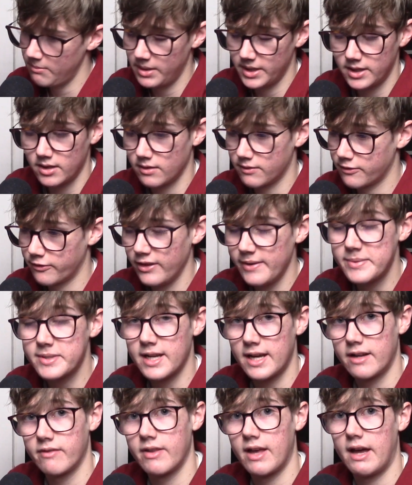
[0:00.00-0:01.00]
But the
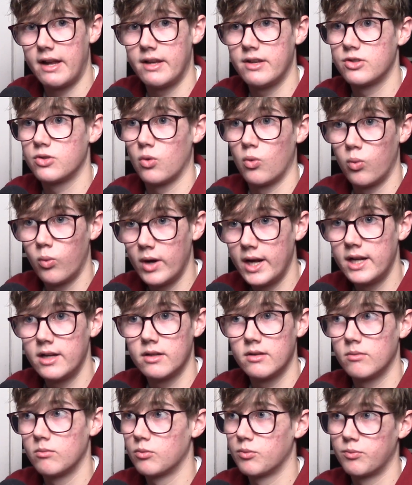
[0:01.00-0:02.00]
flip side of that is
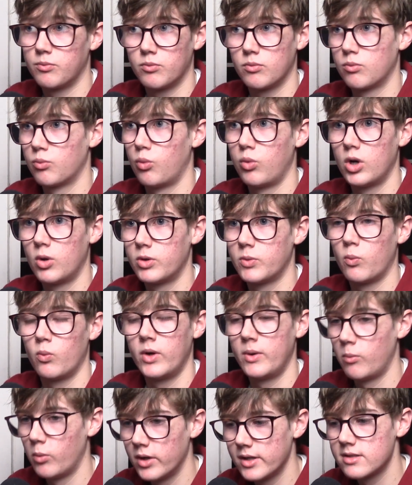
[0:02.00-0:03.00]
when
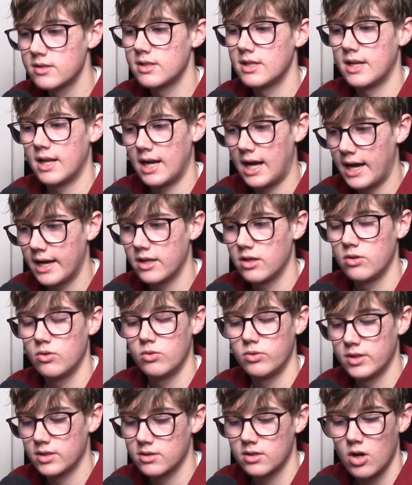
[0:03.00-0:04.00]
Woodson and
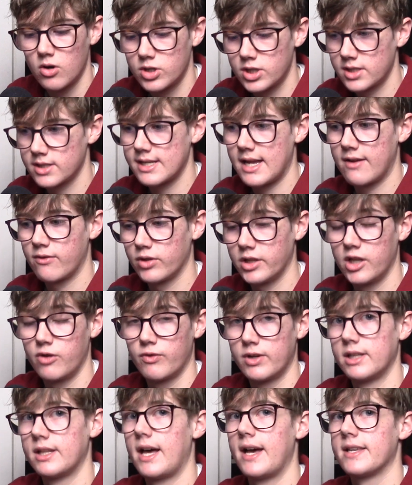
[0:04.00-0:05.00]
IU, this coaching staff,
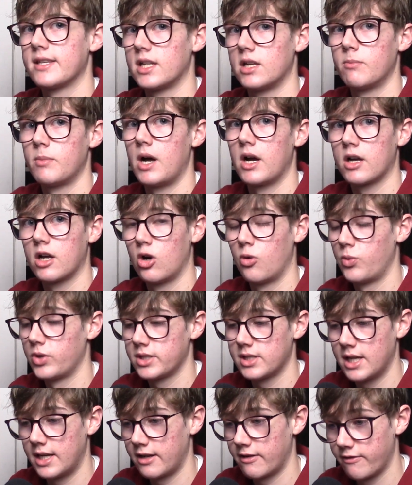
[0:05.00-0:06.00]
really realized that Mbako
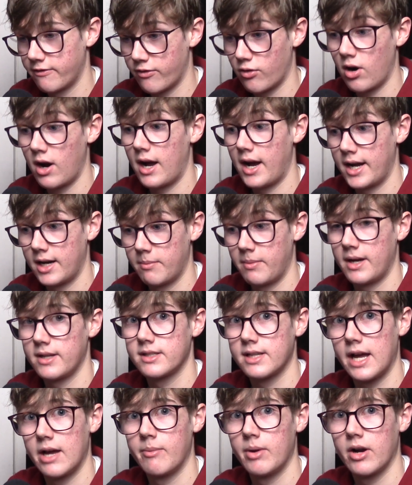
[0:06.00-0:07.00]
was getting fried
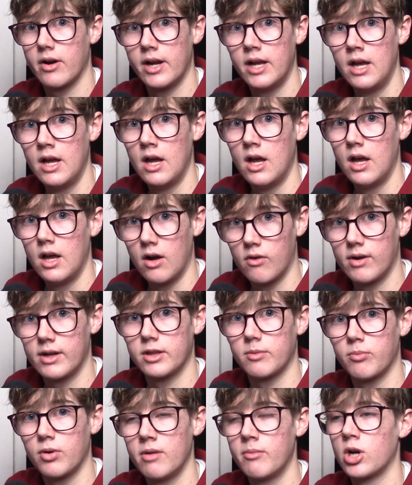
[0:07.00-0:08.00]
by Tyberry
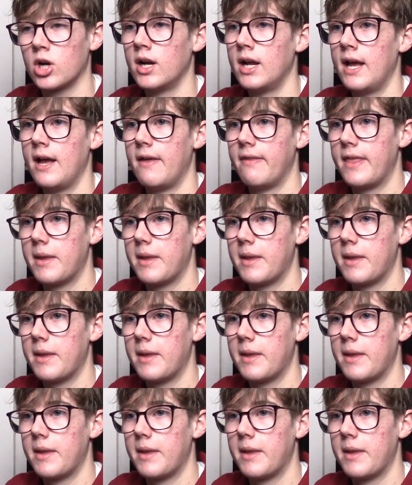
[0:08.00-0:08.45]
around the perimeter,